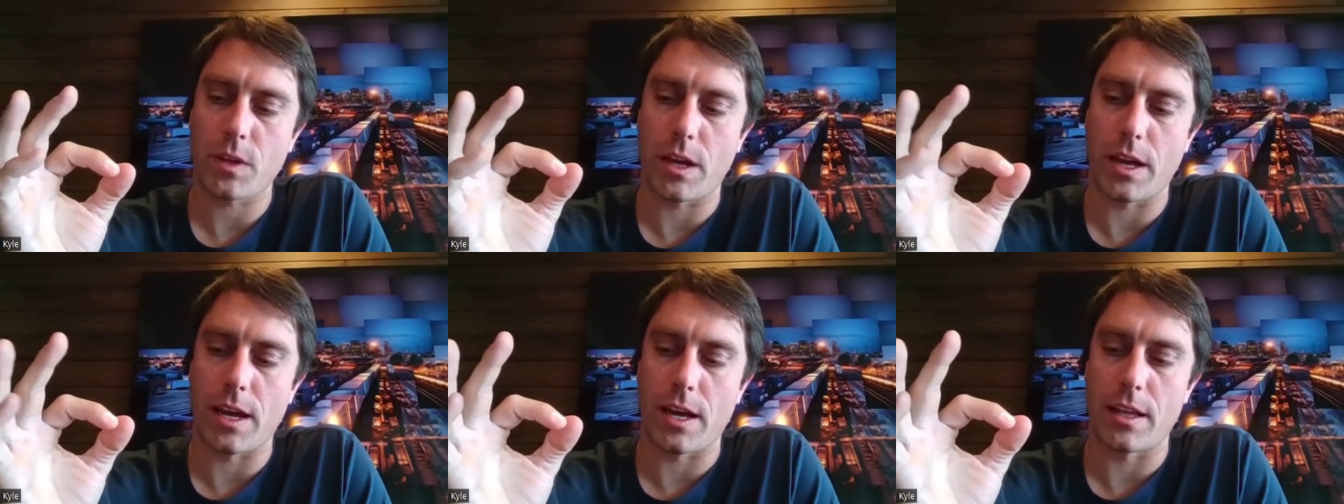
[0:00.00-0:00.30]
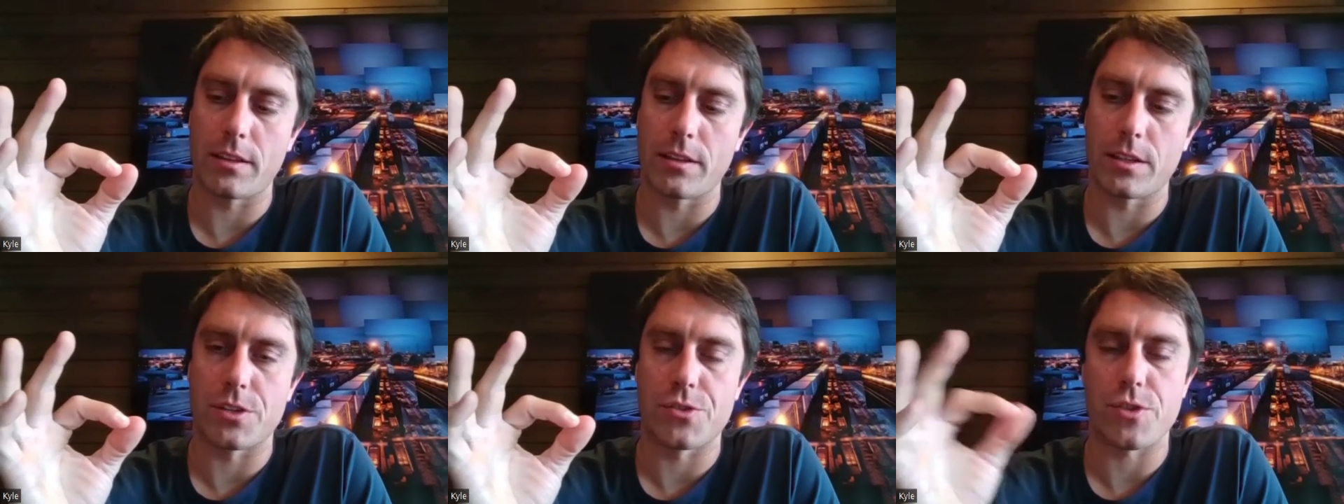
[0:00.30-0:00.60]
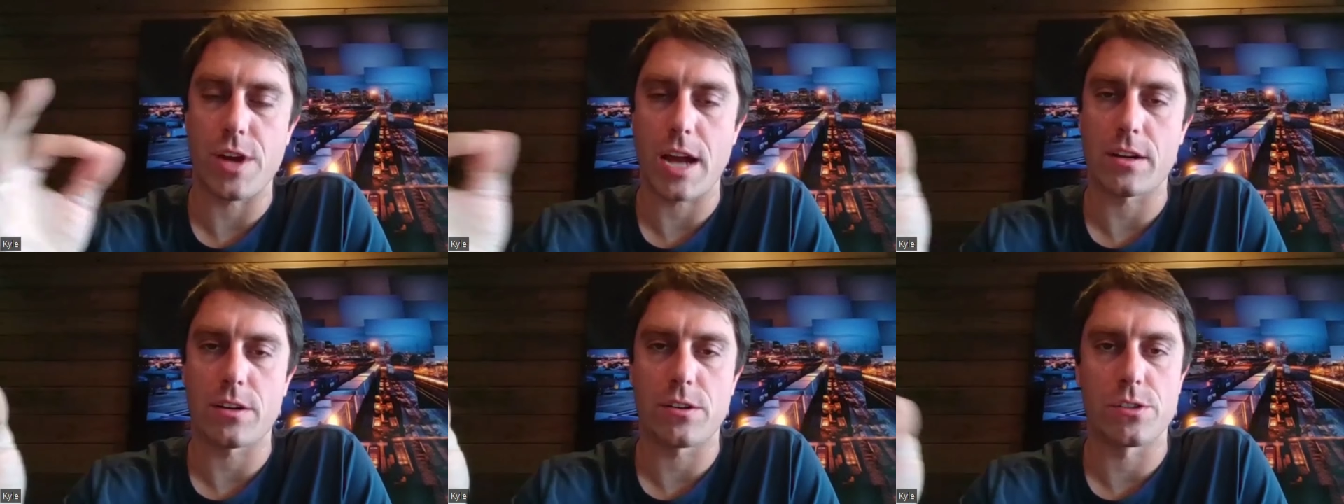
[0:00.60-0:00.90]
And the
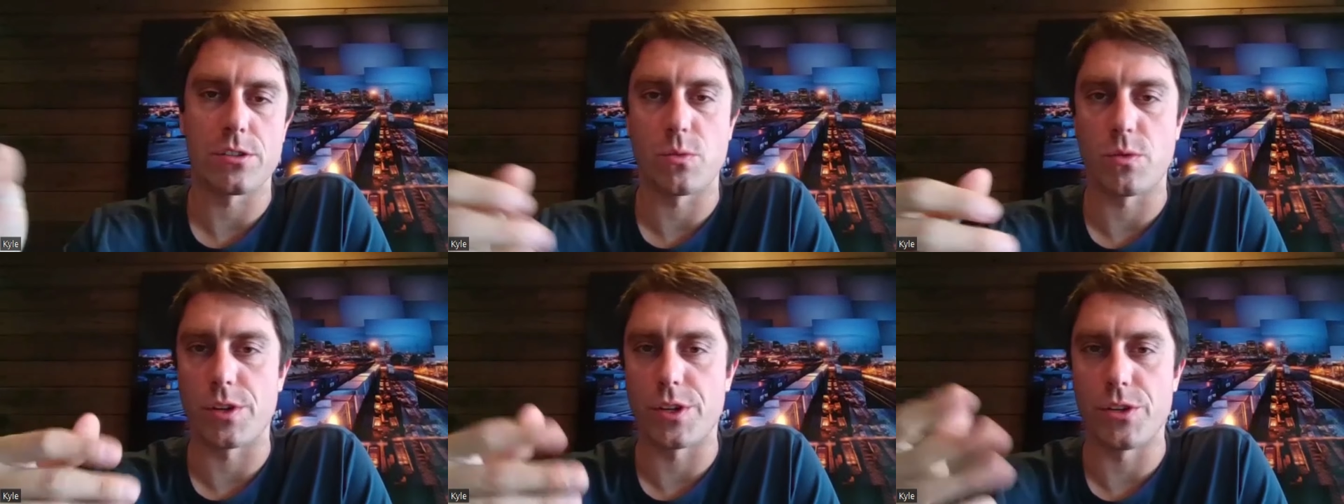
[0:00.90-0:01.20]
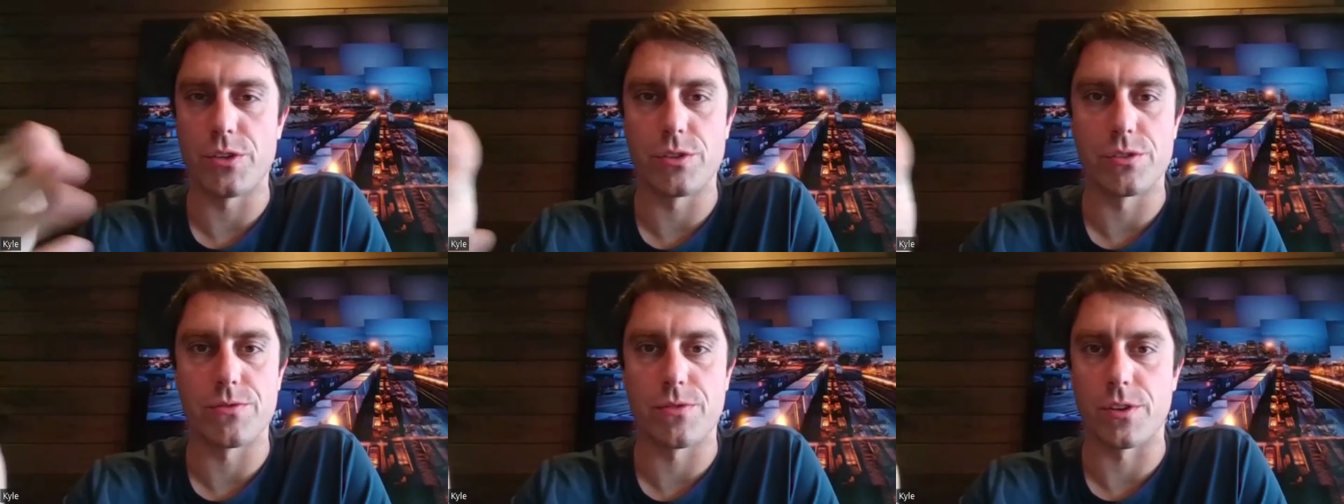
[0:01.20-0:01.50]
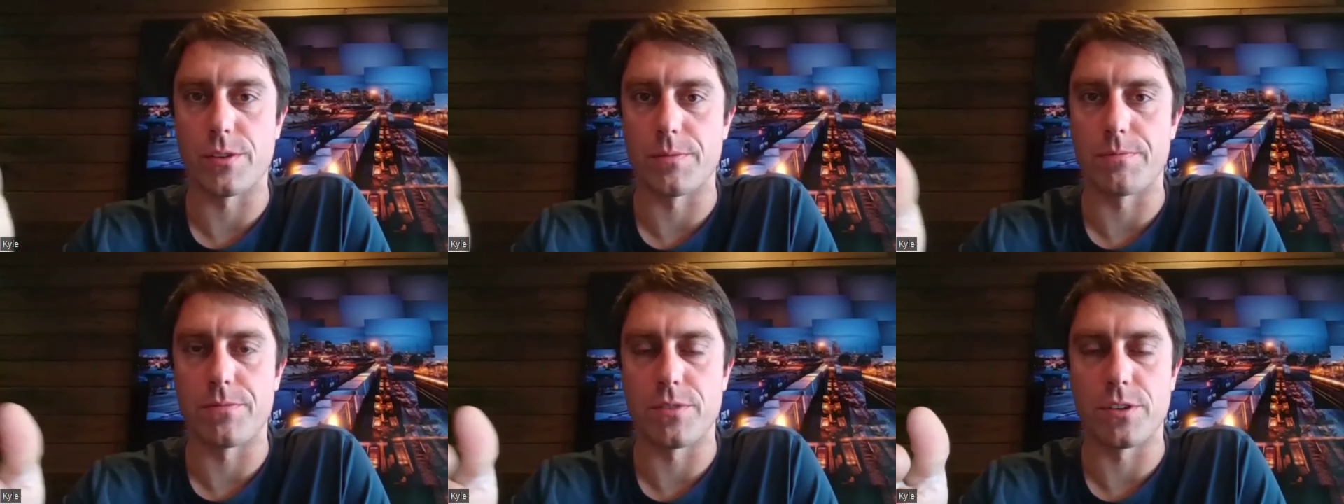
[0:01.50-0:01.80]
trackers were used
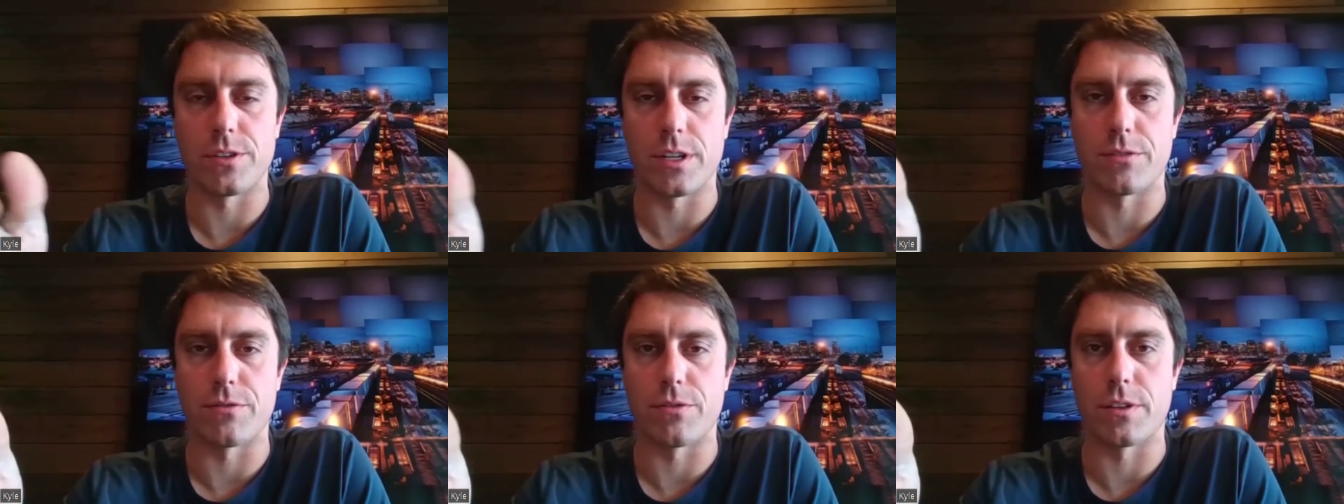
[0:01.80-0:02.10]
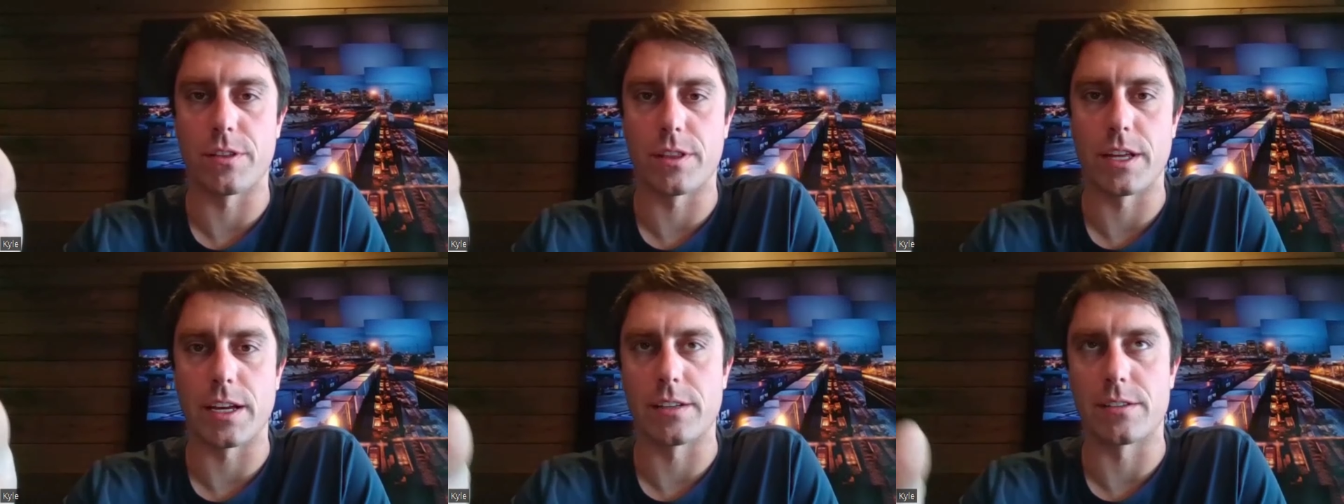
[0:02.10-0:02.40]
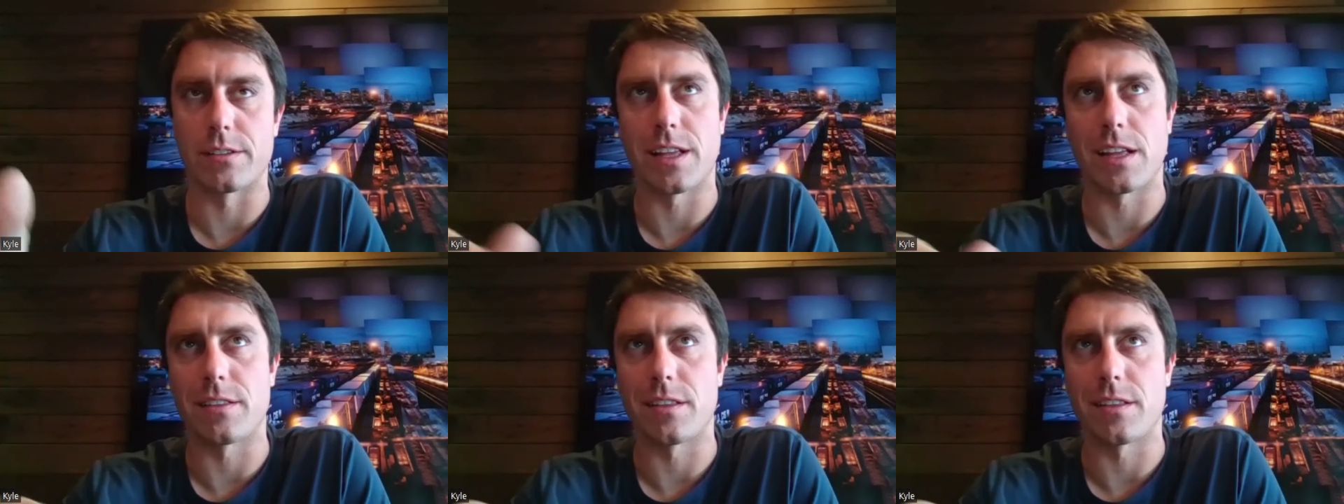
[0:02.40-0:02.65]
for different things.